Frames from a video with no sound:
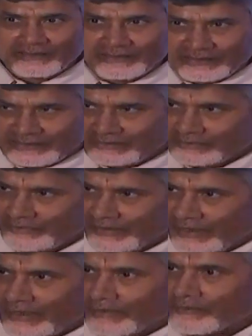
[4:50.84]
She is
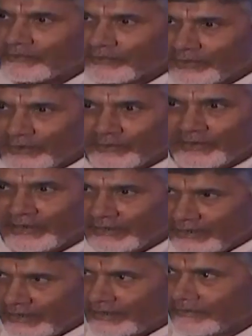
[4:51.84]
very popular
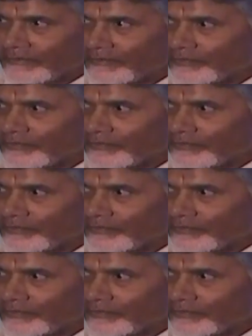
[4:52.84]
here